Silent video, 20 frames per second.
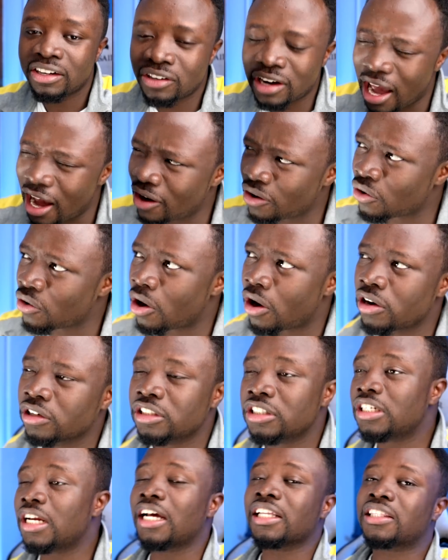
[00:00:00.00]
Now, no, on
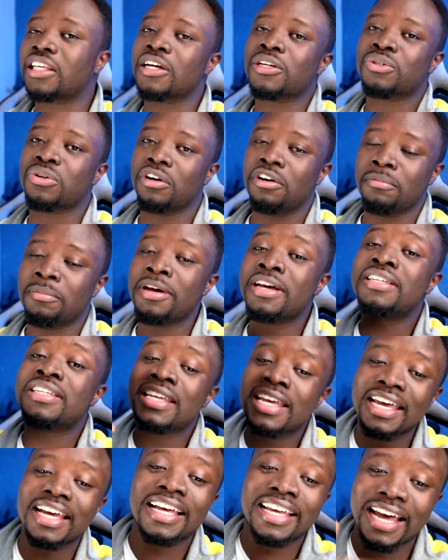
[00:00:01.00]
United Showbiz,
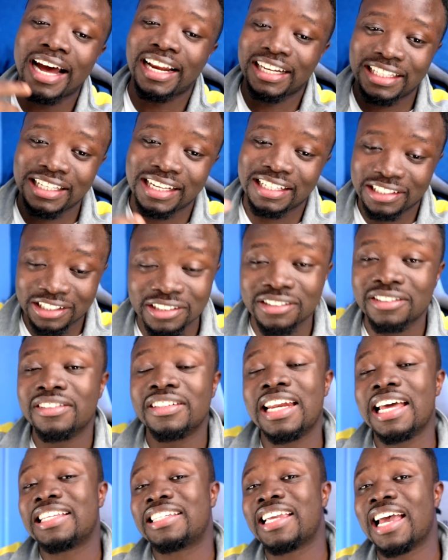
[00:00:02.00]
he got, you know,
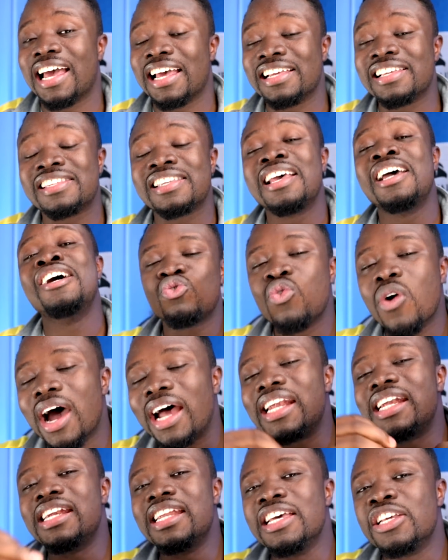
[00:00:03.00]
the chance to
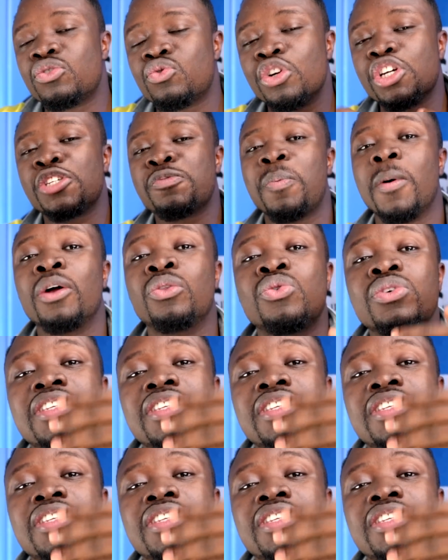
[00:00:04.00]
at least respond